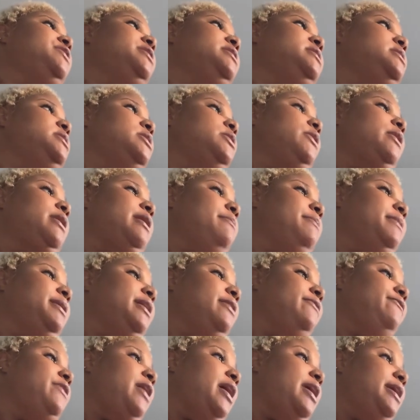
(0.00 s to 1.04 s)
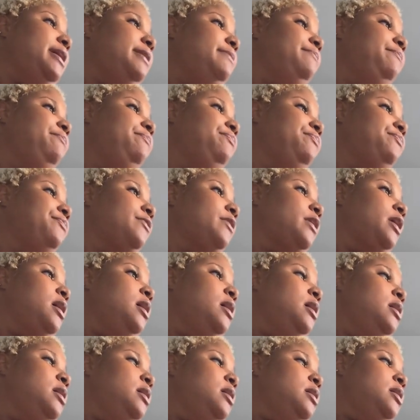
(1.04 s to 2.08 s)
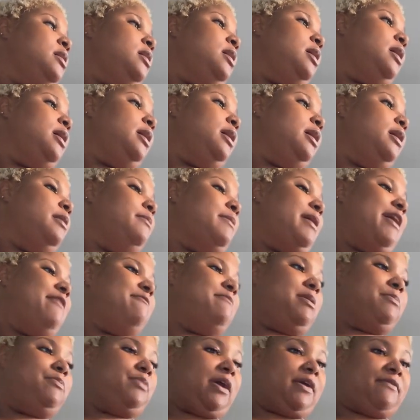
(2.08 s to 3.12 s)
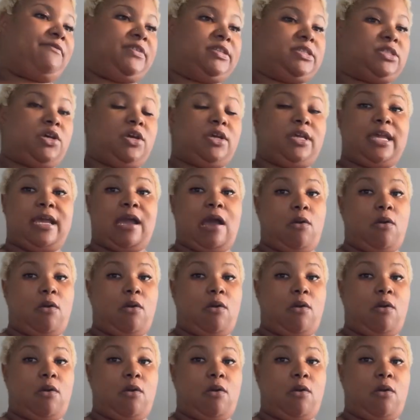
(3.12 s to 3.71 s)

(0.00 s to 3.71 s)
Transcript: Instagram and get ready. I have my breakfast cooking.